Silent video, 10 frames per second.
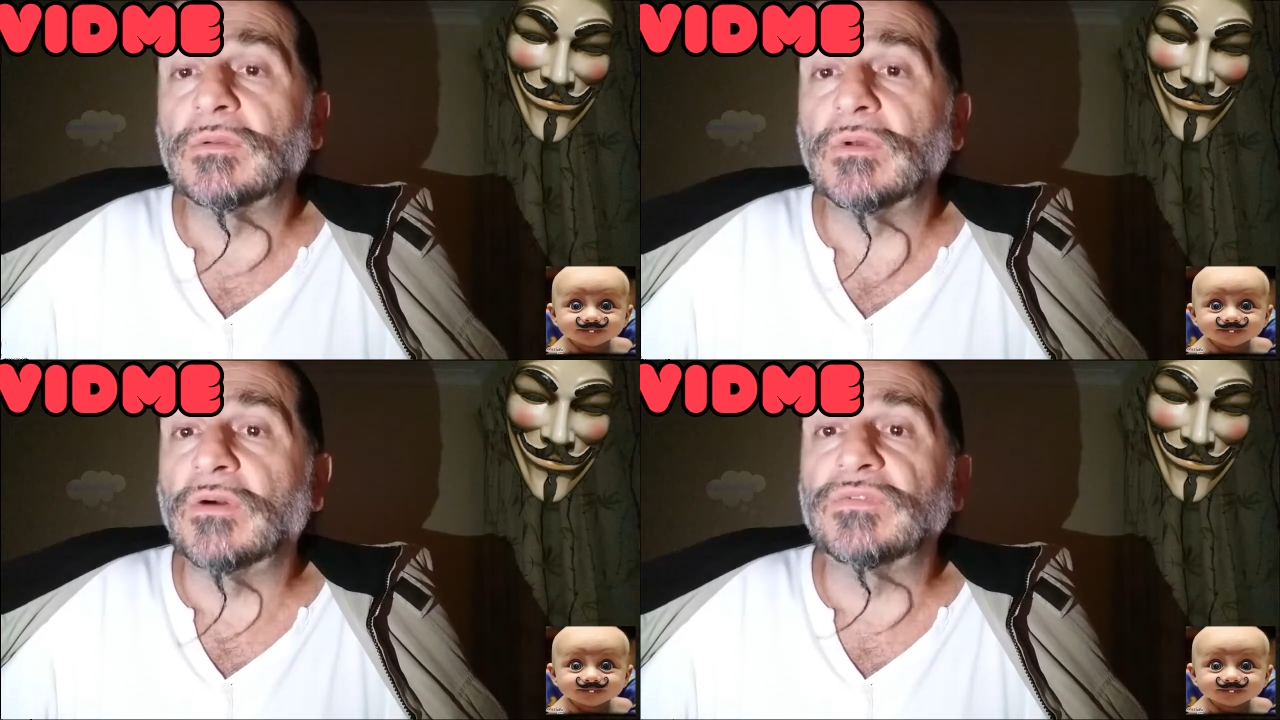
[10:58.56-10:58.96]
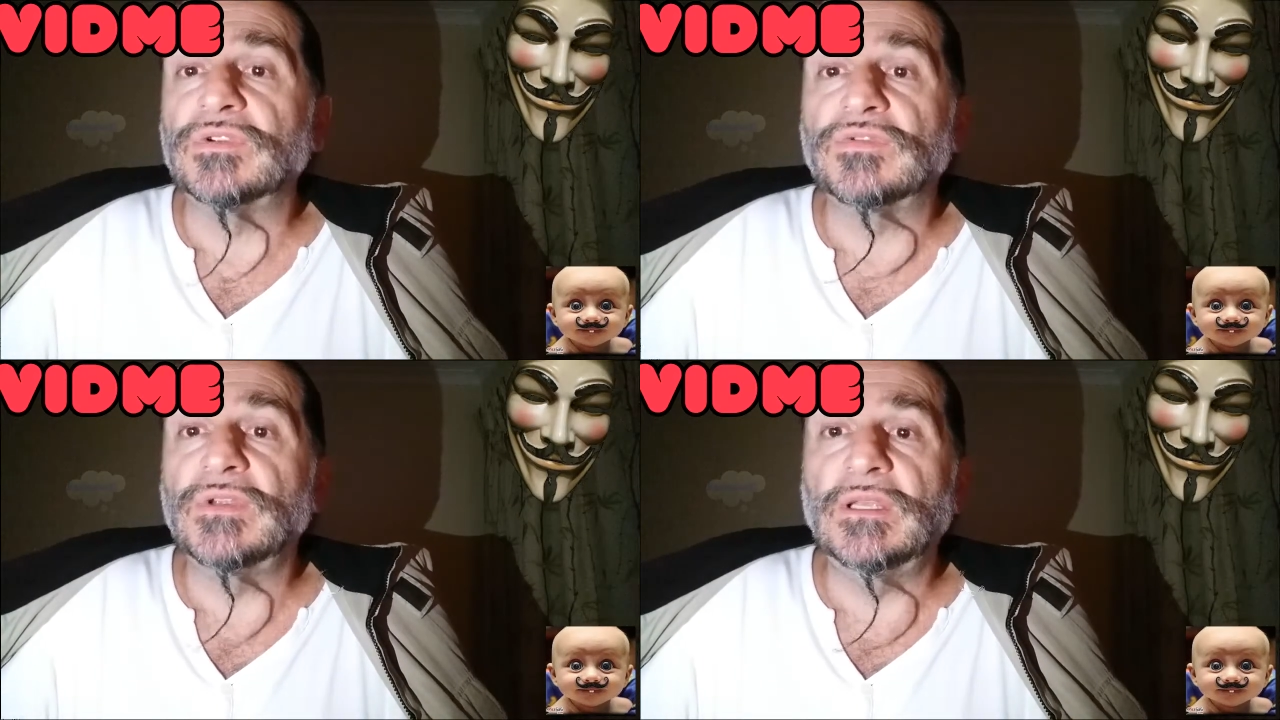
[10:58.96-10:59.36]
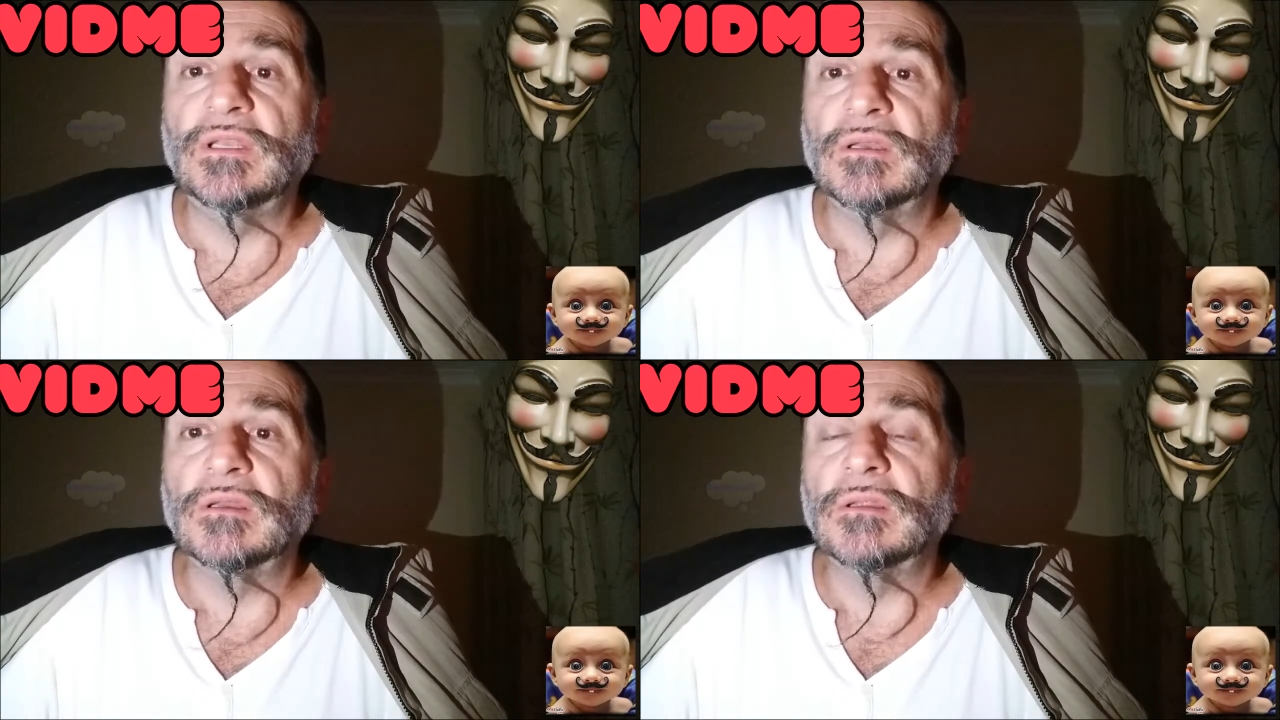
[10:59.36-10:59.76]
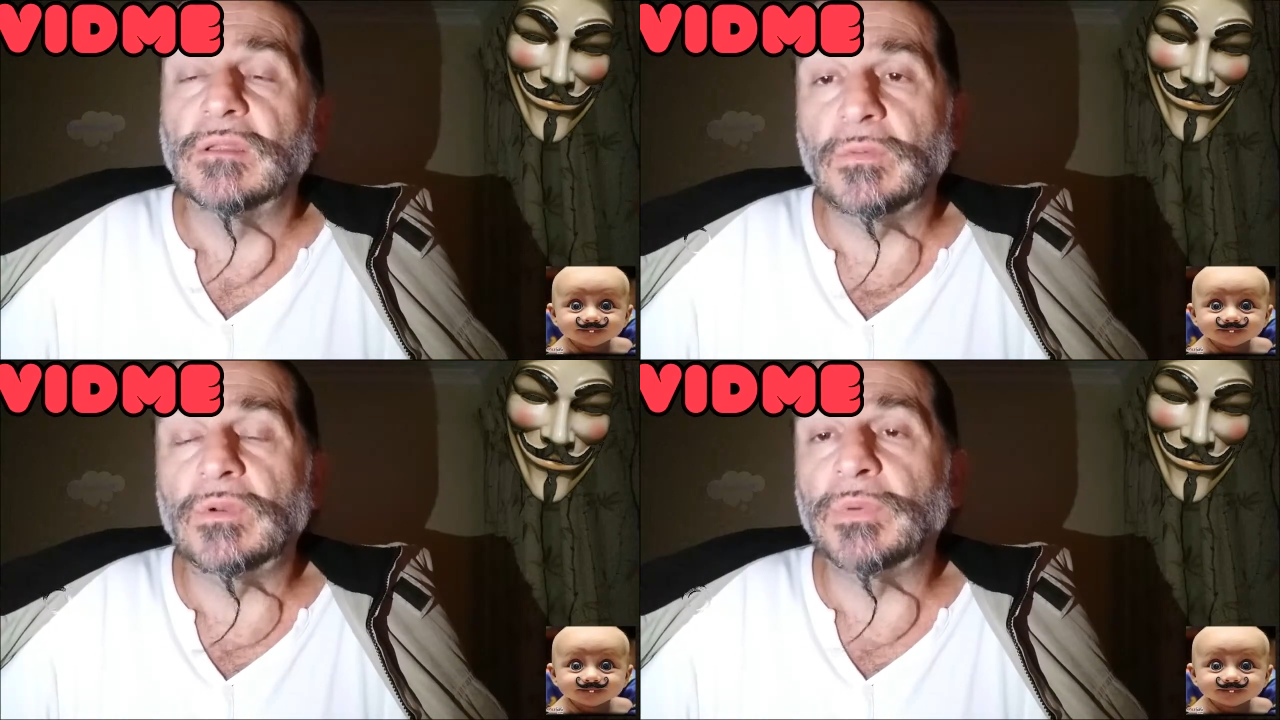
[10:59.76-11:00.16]
Speaker 1: down off the tree.
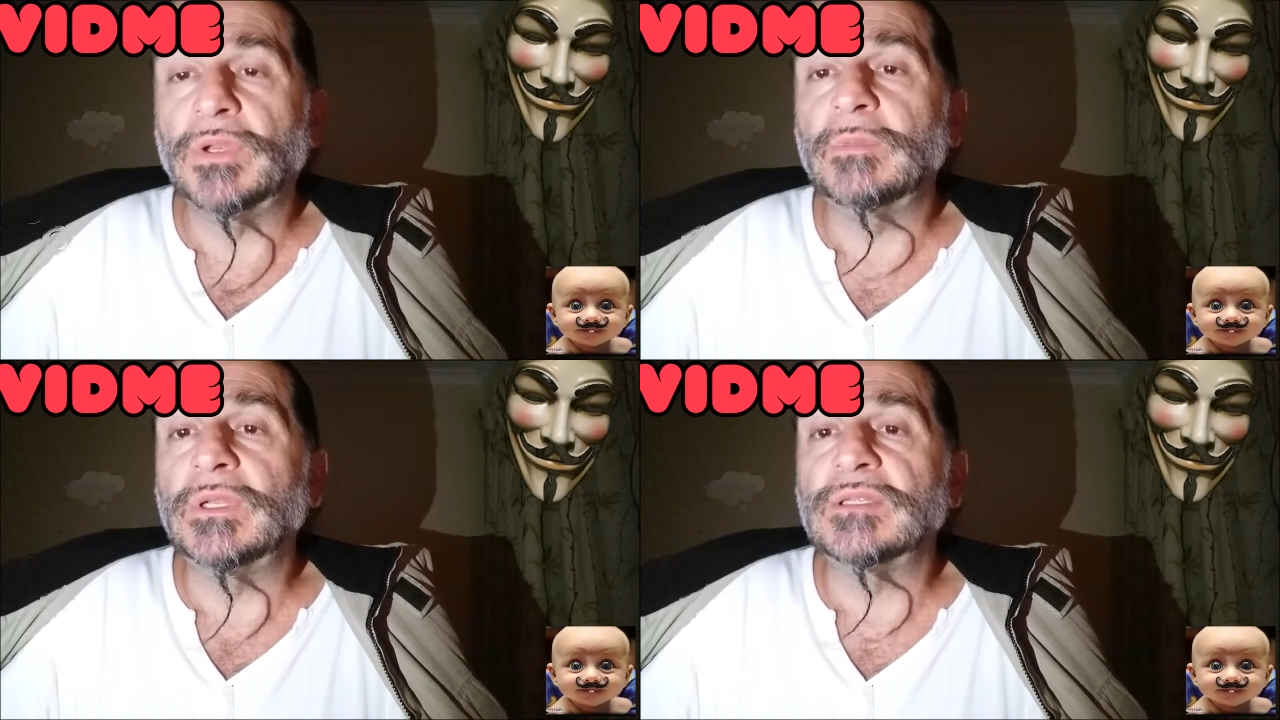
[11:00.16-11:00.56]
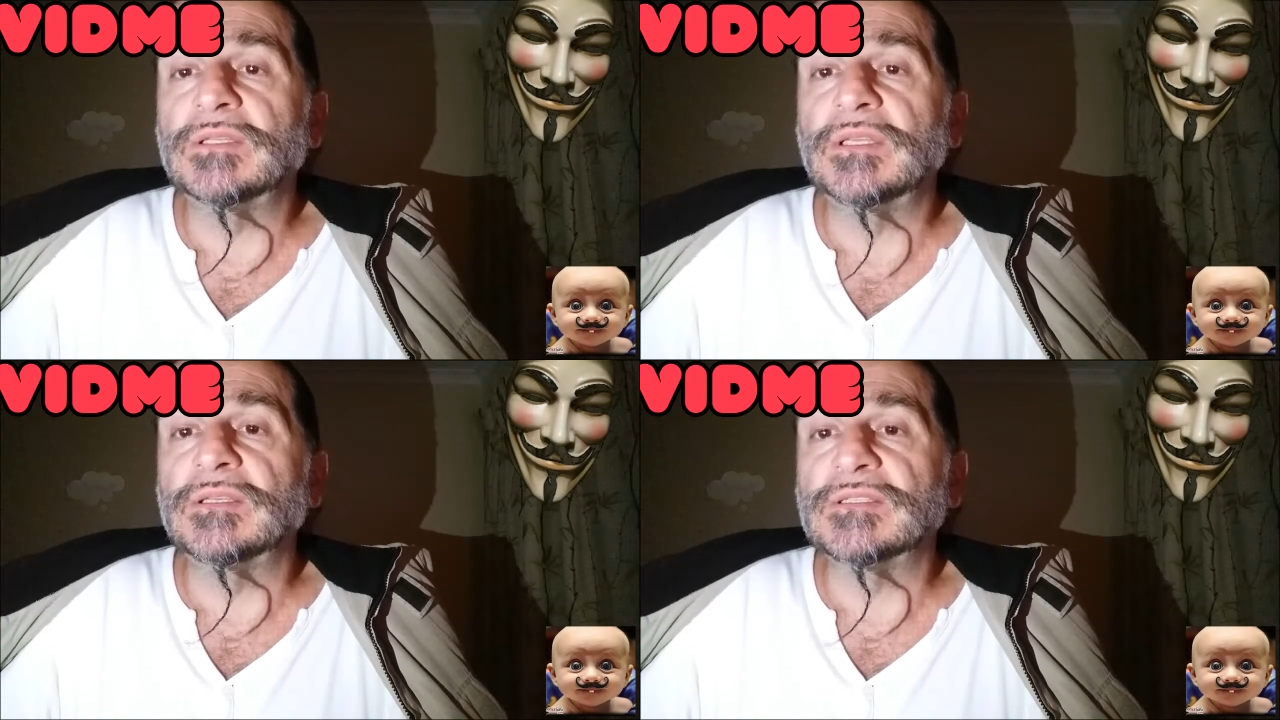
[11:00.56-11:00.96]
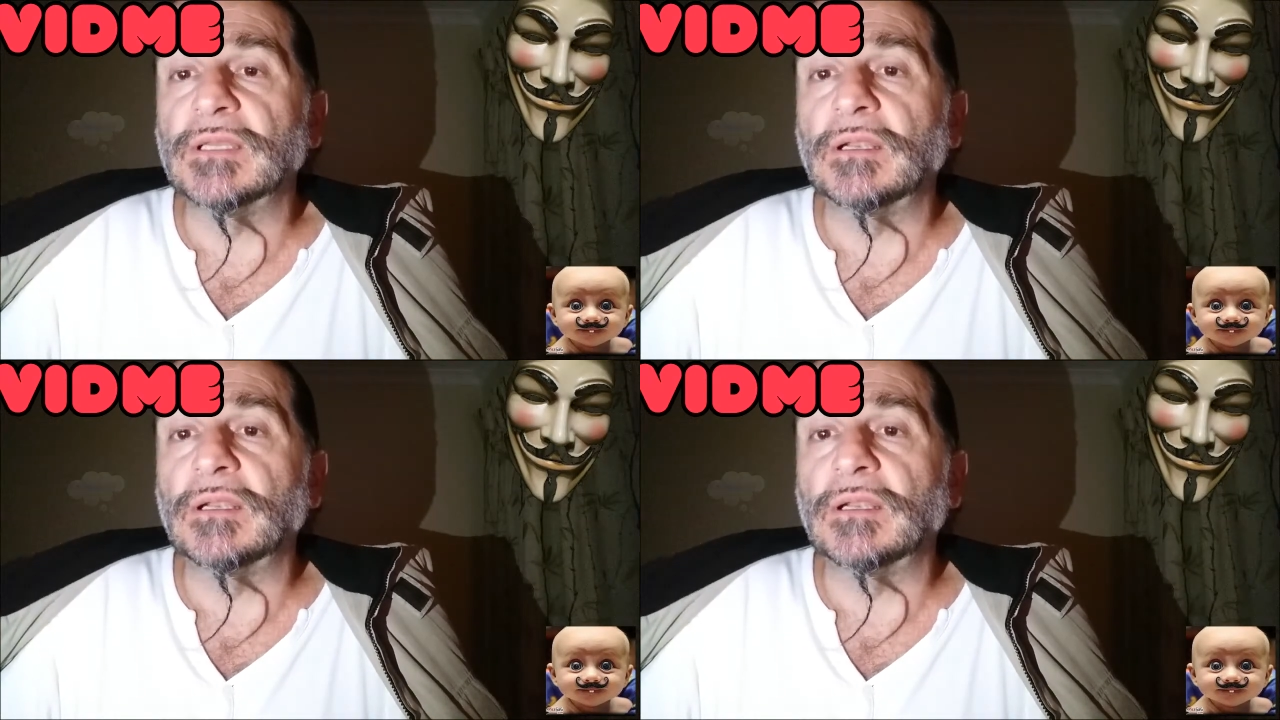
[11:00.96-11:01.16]
They will put him in the